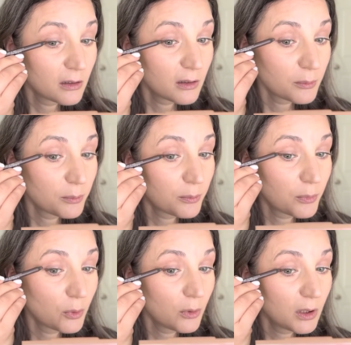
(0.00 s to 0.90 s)
Now
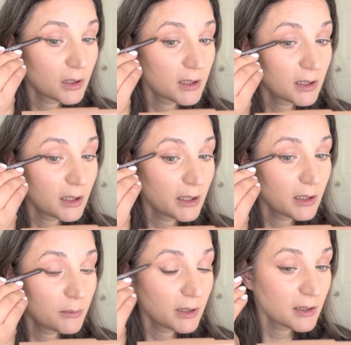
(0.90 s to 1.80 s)
pull a
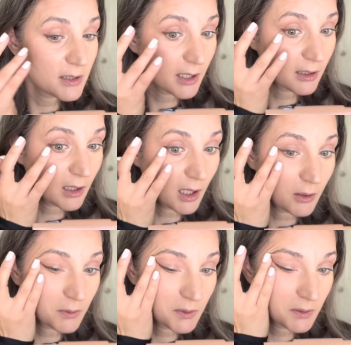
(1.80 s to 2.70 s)
tiny bit tail
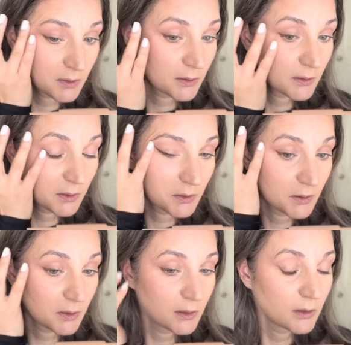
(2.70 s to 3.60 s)
out.
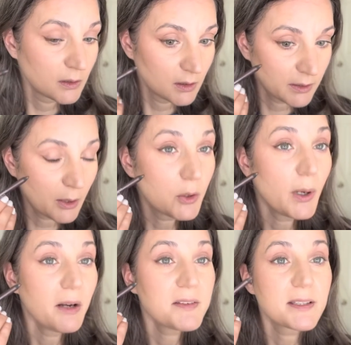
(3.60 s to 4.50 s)
Now you
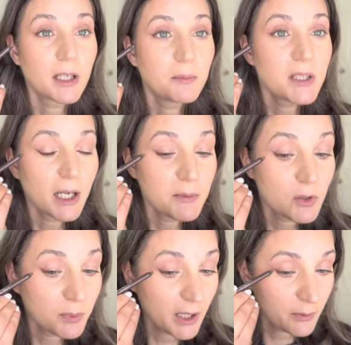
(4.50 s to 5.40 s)
have some time to
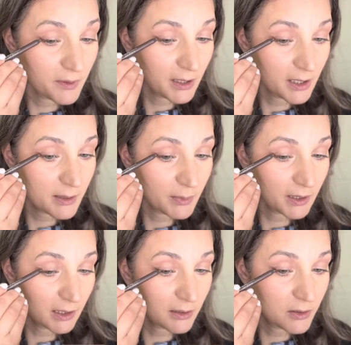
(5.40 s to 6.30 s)
play with this, but
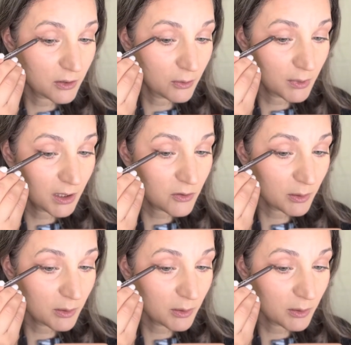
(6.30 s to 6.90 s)
not too much.